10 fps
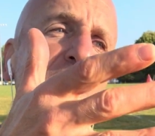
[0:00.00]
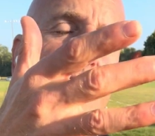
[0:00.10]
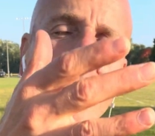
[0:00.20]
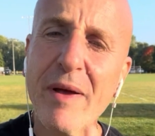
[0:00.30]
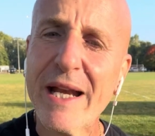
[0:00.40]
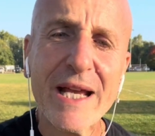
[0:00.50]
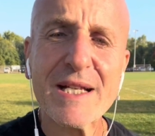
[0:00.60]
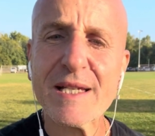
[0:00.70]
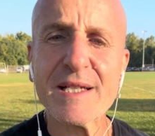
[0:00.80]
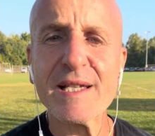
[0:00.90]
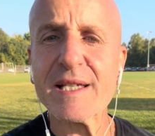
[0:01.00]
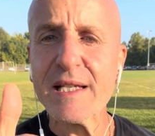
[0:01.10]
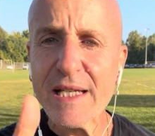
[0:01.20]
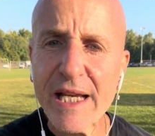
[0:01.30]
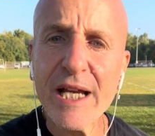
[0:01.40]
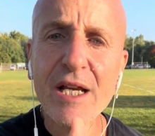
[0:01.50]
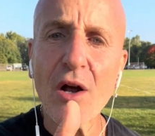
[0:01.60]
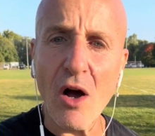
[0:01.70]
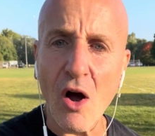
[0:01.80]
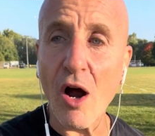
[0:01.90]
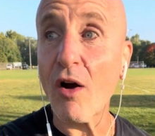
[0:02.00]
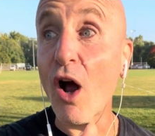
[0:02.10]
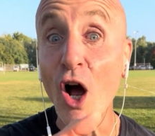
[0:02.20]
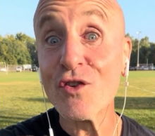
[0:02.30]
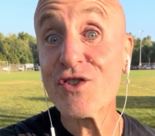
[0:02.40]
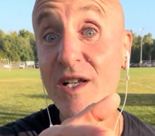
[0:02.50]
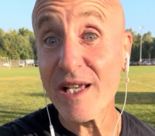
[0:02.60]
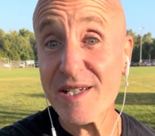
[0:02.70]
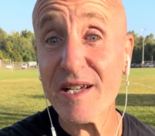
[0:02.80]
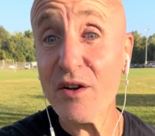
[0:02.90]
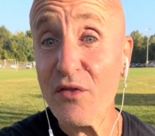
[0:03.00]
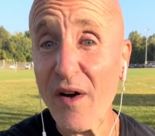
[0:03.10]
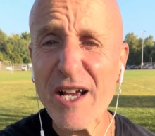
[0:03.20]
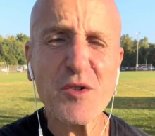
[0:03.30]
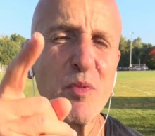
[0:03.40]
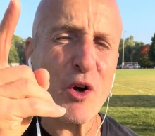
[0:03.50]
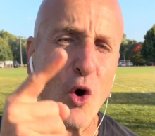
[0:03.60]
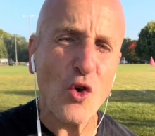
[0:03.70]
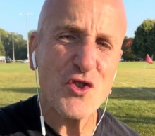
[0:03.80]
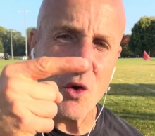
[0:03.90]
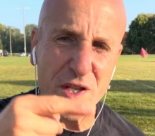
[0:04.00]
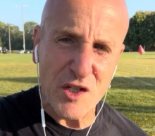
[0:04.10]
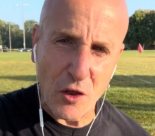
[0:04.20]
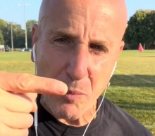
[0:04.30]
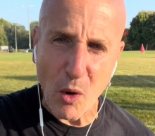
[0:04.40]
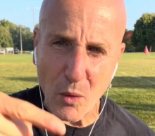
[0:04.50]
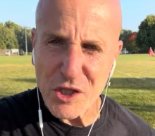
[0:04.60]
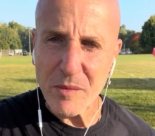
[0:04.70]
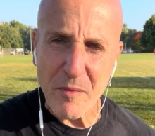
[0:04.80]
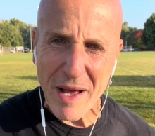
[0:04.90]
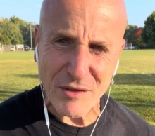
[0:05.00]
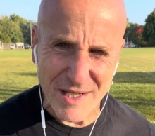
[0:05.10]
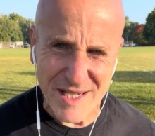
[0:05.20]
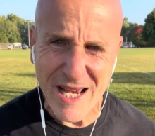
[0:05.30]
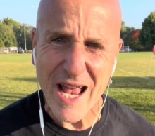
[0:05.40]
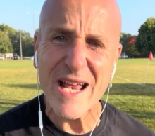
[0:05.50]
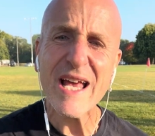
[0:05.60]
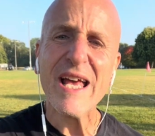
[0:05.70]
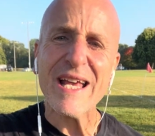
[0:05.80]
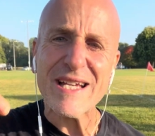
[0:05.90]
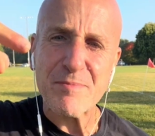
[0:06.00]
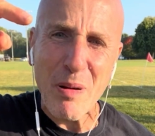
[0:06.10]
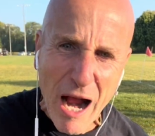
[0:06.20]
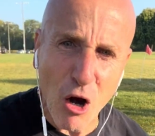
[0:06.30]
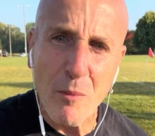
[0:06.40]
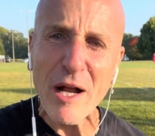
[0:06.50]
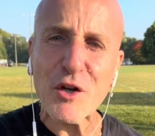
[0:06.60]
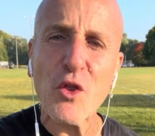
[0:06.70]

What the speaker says: in many instances, need our unsolicited advice, but also this other part, which I'm about to say, is paramount.